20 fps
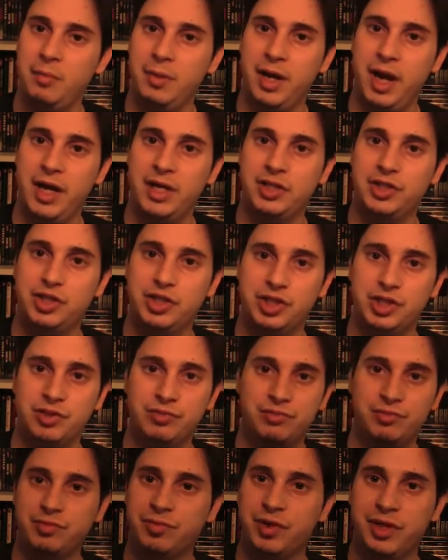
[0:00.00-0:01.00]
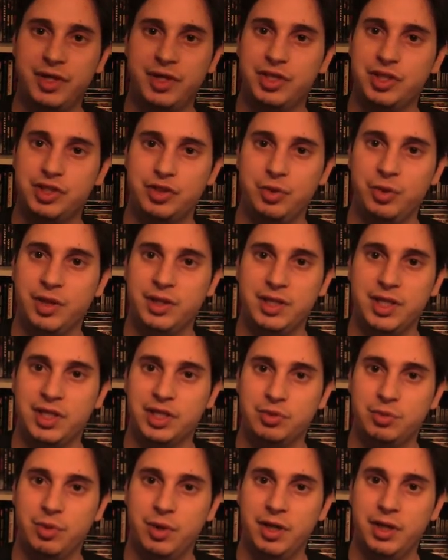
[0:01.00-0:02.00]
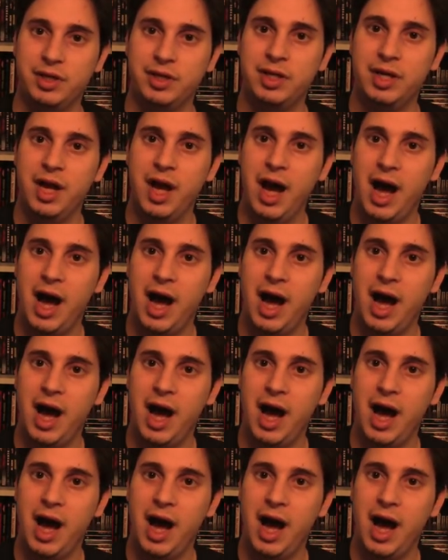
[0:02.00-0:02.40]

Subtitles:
but I just really enjoyed this one.